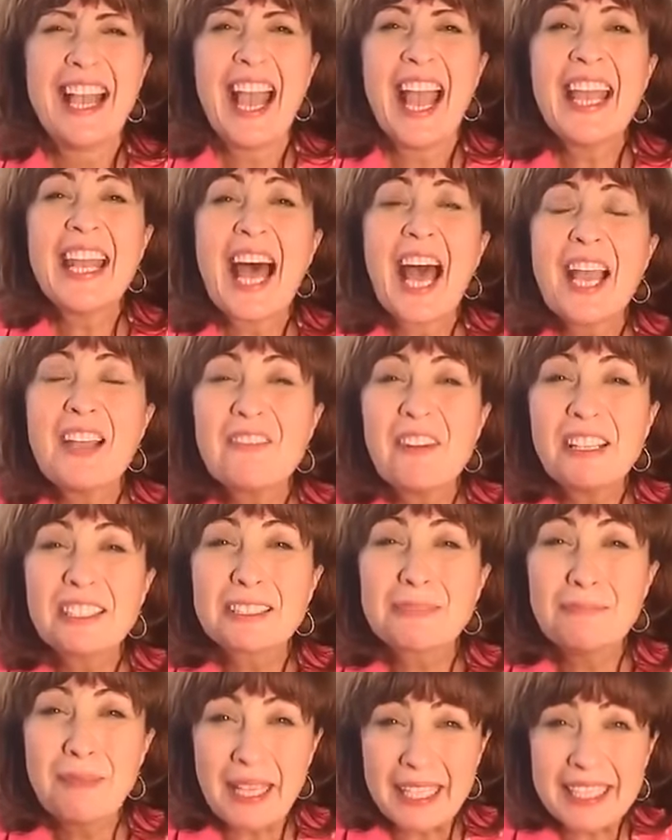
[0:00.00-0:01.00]
And I
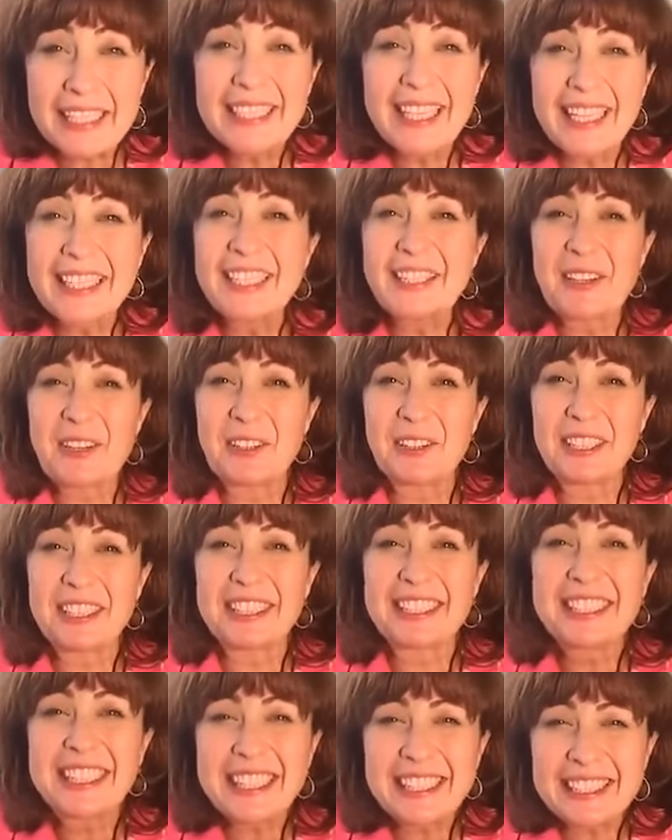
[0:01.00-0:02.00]
was meditating on
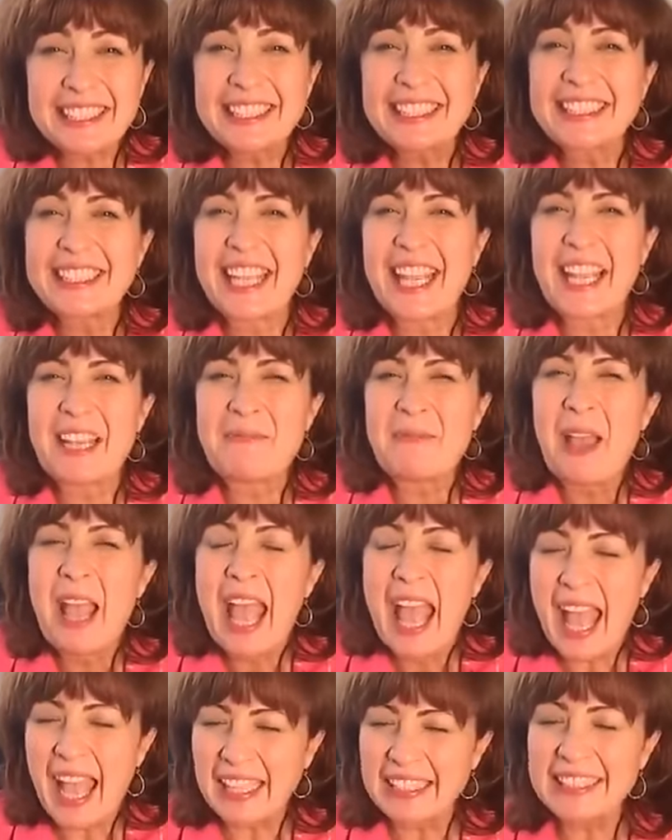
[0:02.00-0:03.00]
this. Jesus came
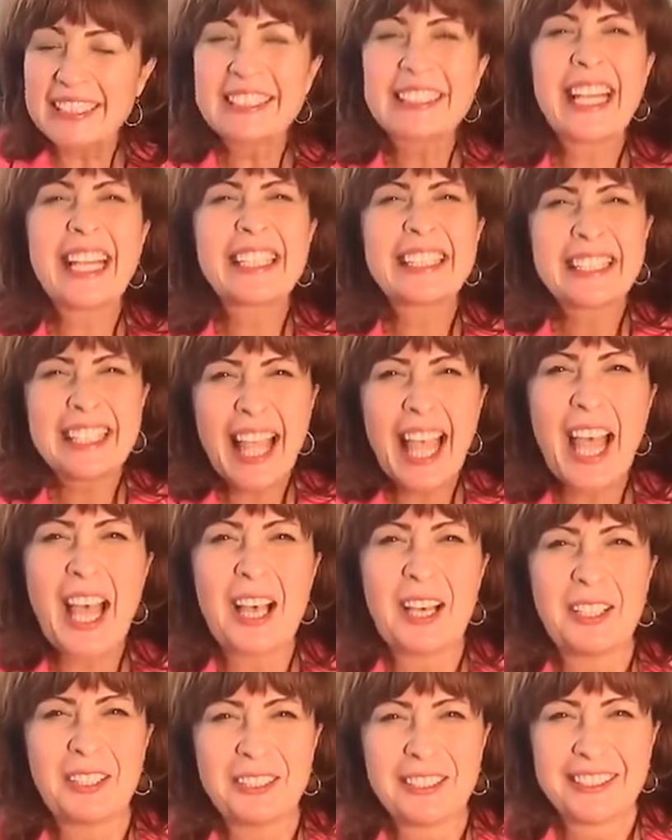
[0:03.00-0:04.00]
and sat
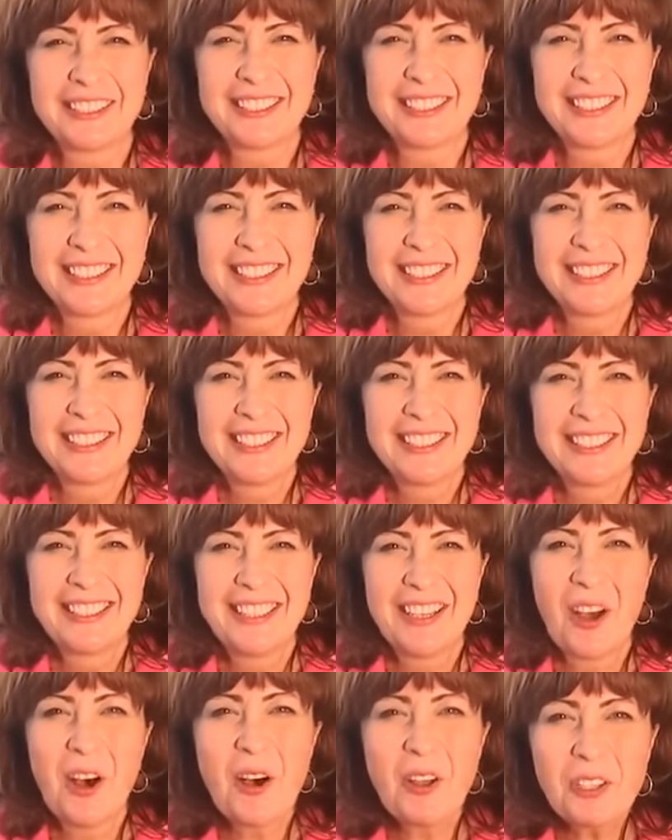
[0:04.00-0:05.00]
down
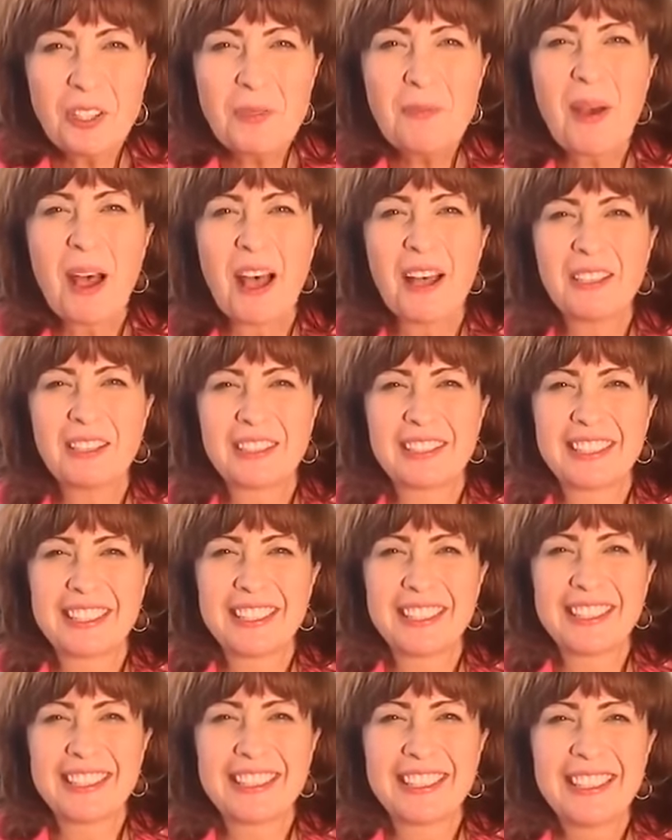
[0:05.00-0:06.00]
on the
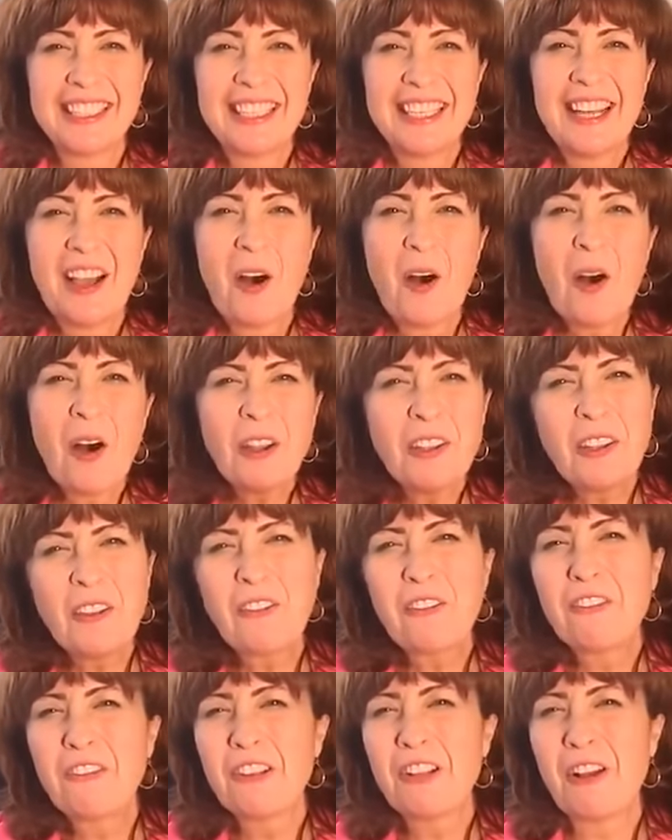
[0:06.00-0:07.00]
mountain, on
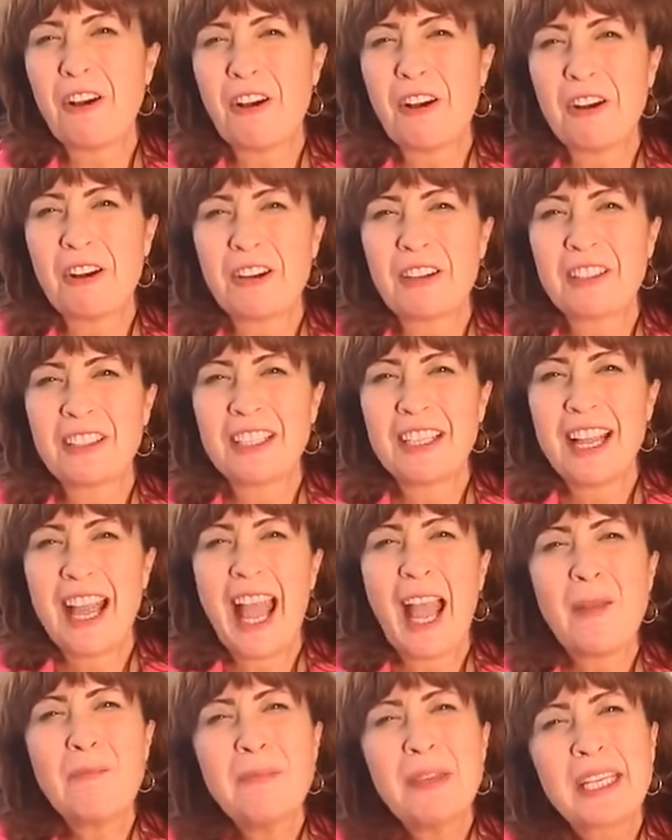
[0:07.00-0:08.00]
the floor,
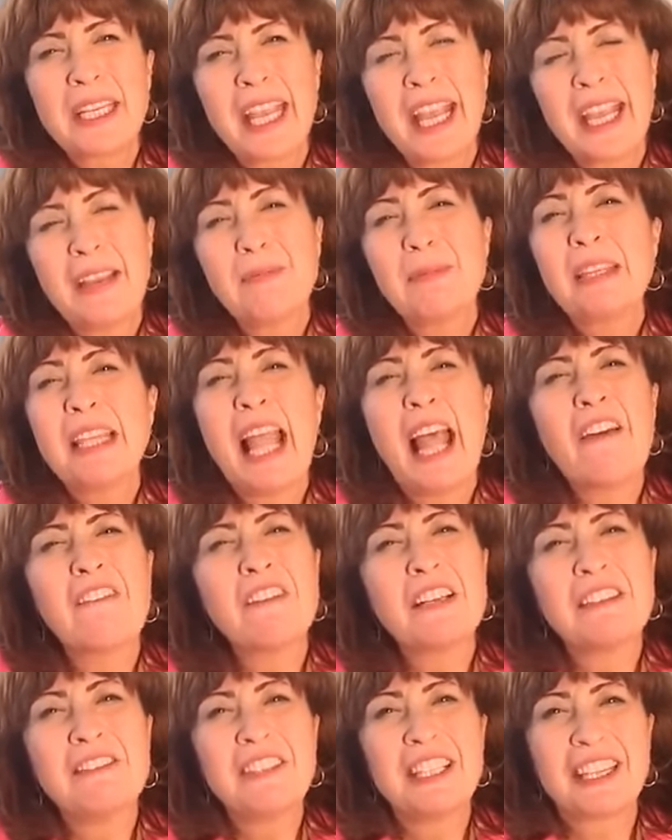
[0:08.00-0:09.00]
and became
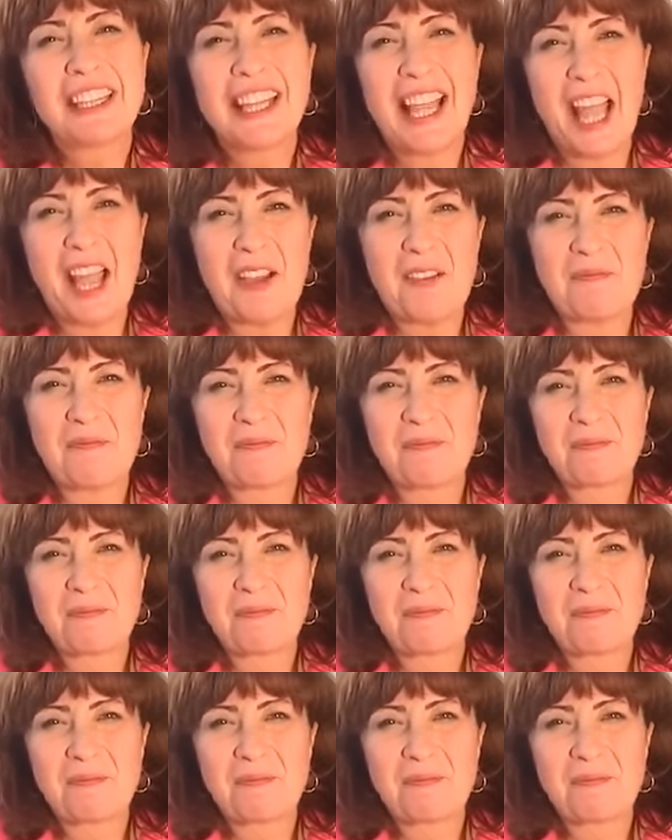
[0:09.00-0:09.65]
level with them.